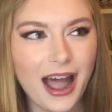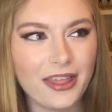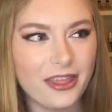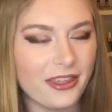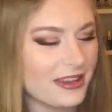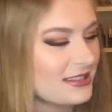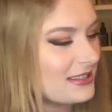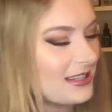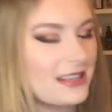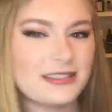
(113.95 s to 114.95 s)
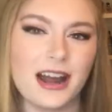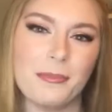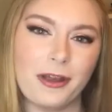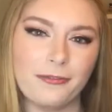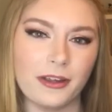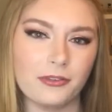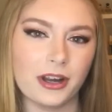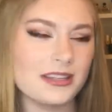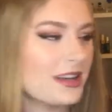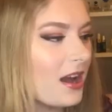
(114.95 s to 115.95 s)
This is not my
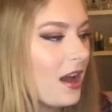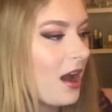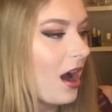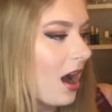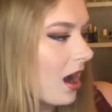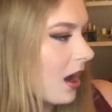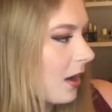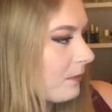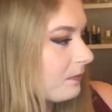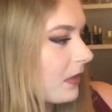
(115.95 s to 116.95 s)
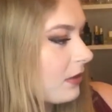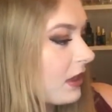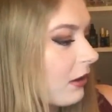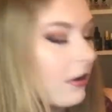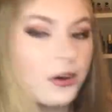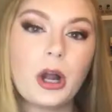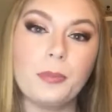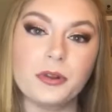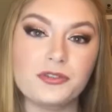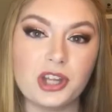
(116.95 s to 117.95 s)
favorite. There are a
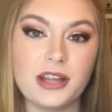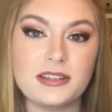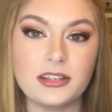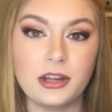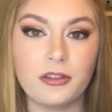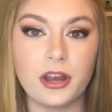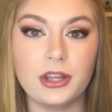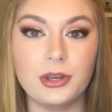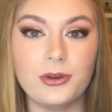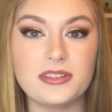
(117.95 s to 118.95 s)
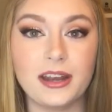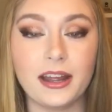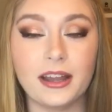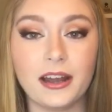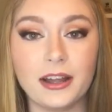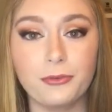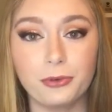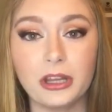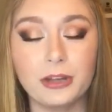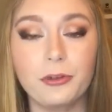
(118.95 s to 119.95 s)
couple of shades in here that I use, and I got a
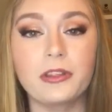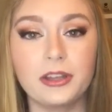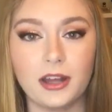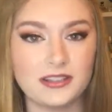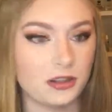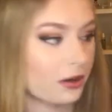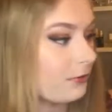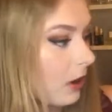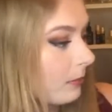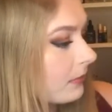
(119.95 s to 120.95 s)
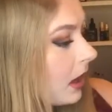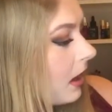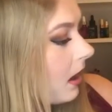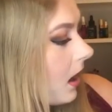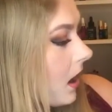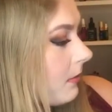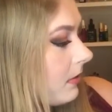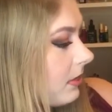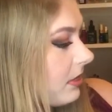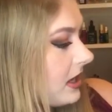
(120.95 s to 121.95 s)
really, really nice look from.
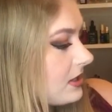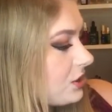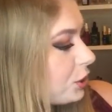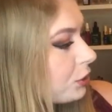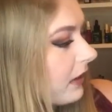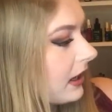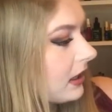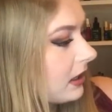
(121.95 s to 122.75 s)
These two right